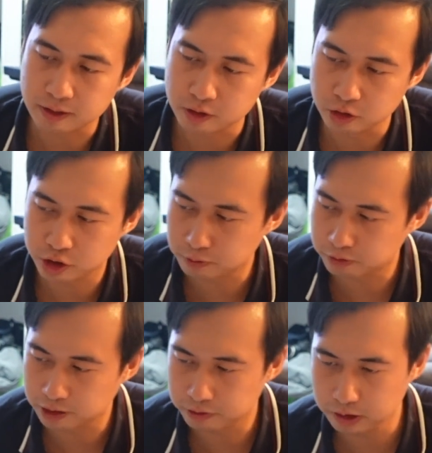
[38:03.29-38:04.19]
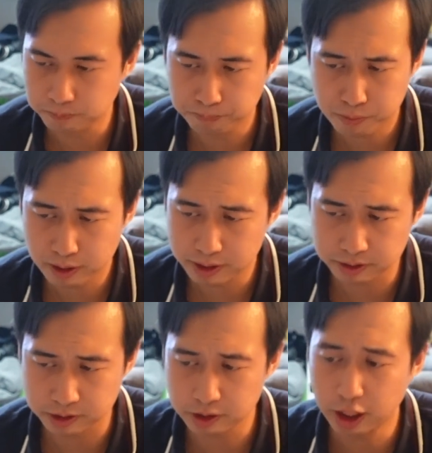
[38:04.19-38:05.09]
Little Sheep flavor
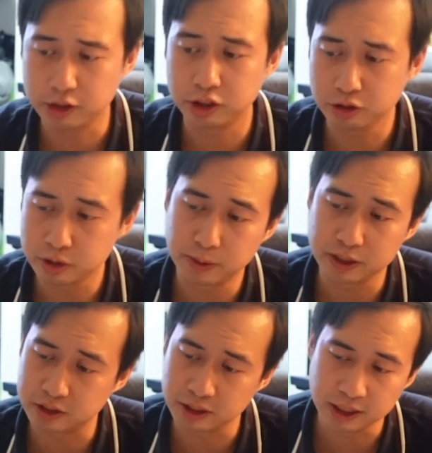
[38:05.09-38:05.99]
because it's not too spicy.